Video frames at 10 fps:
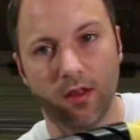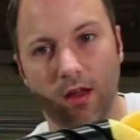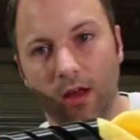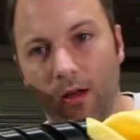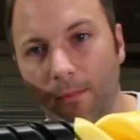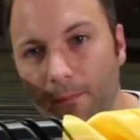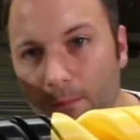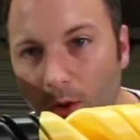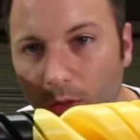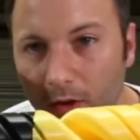
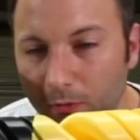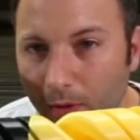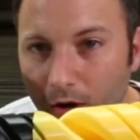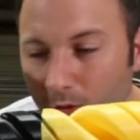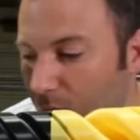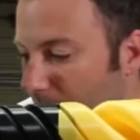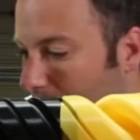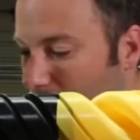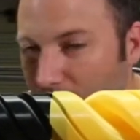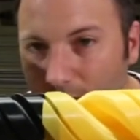Both of these parts were
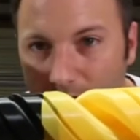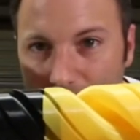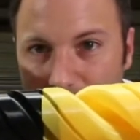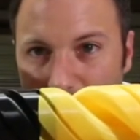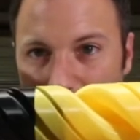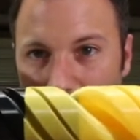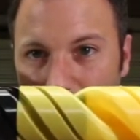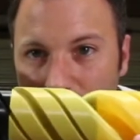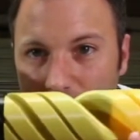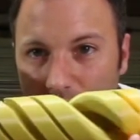printed on the E10, and
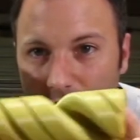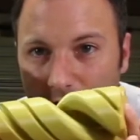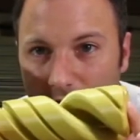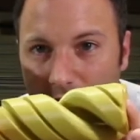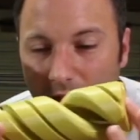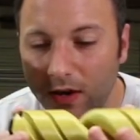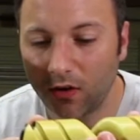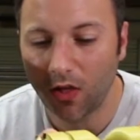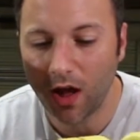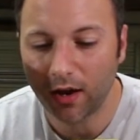as you can see, they
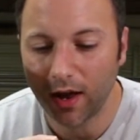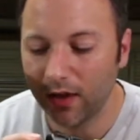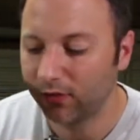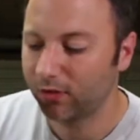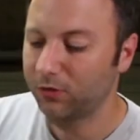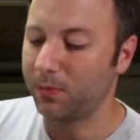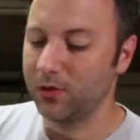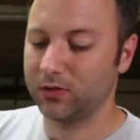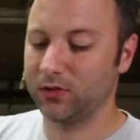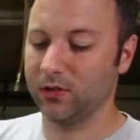interlock as they're
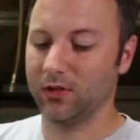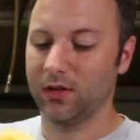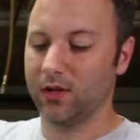supposed to.